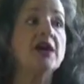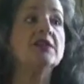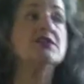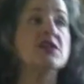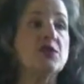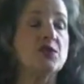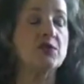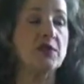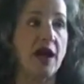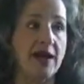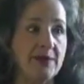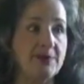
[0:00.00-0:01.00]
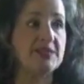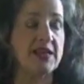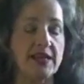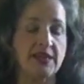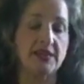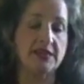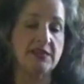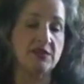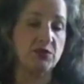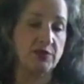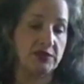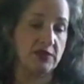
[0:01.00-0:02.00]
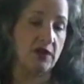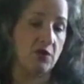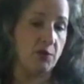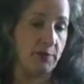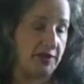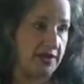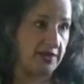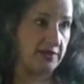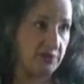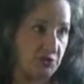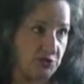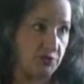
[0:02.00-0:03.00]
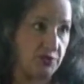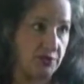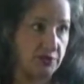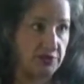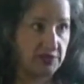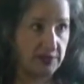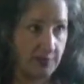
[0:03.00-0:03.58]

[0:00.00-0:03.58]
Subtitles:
So I'm saying this is what's opening the door to the